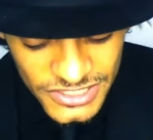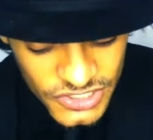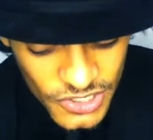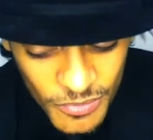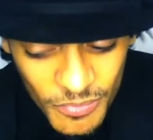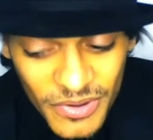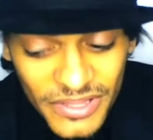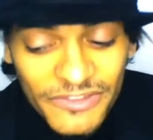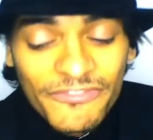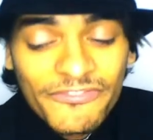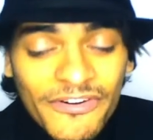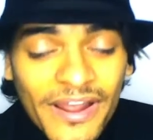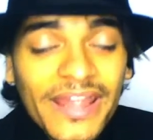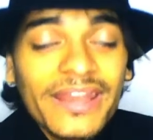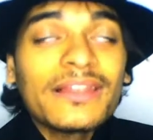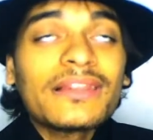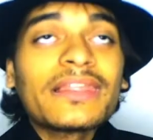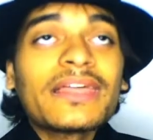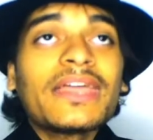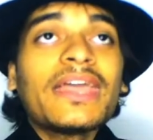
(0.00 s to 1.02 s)

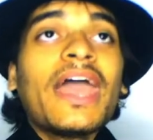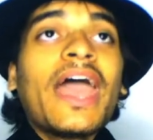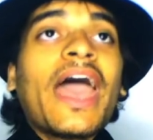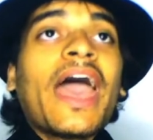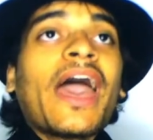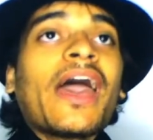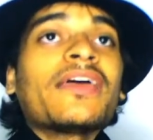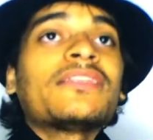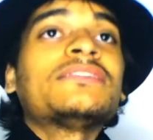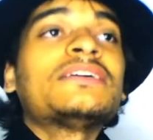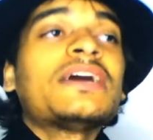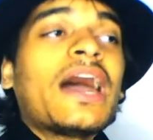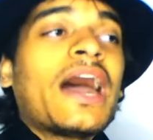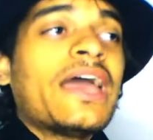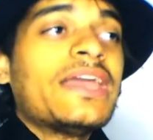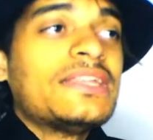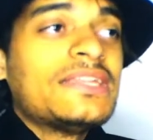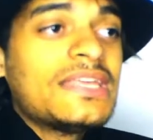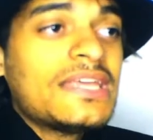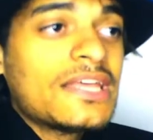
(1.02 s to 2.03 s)
finally had the
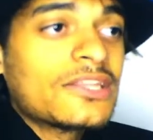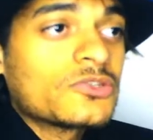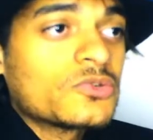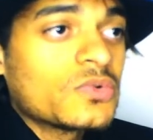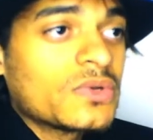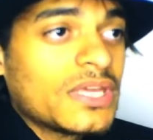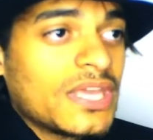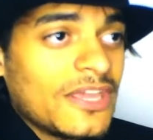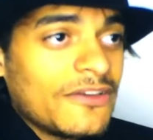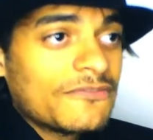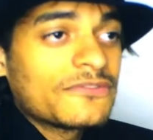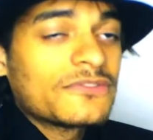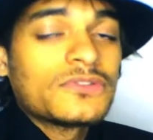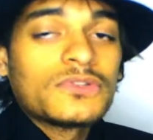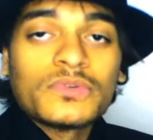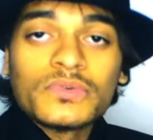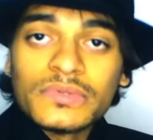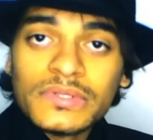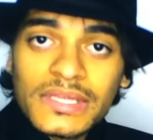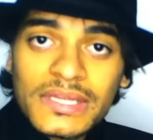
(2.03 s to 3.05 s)
idea to give
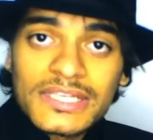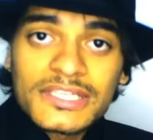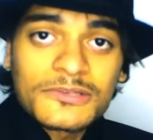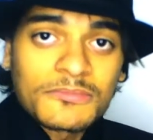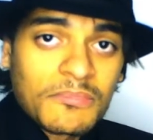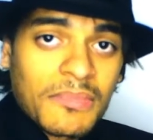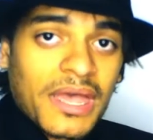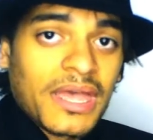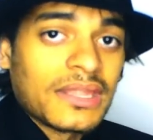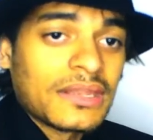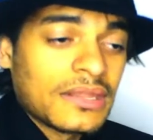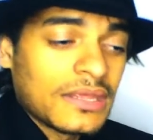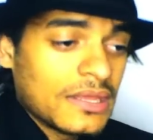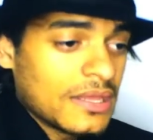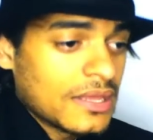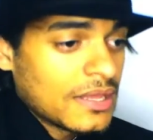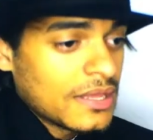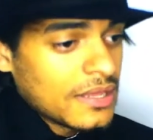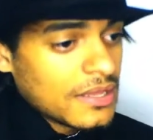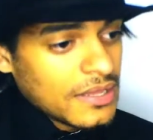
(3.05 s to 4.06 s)
to this man
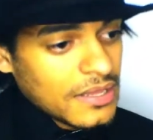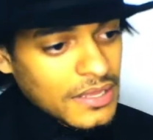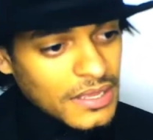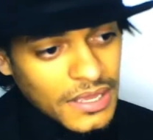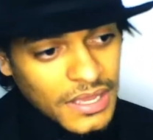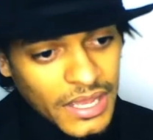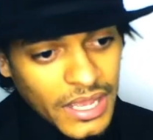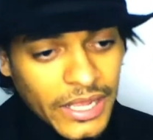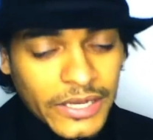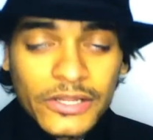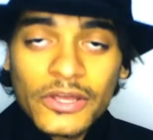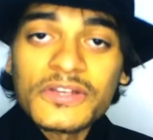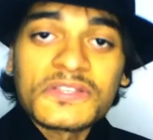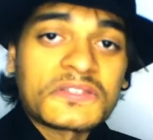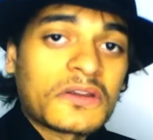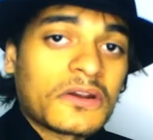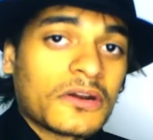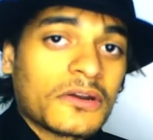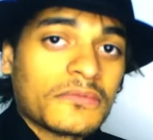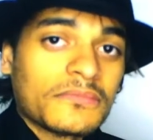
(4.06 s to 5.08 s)
an
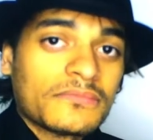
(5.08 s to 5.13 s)
Oscar.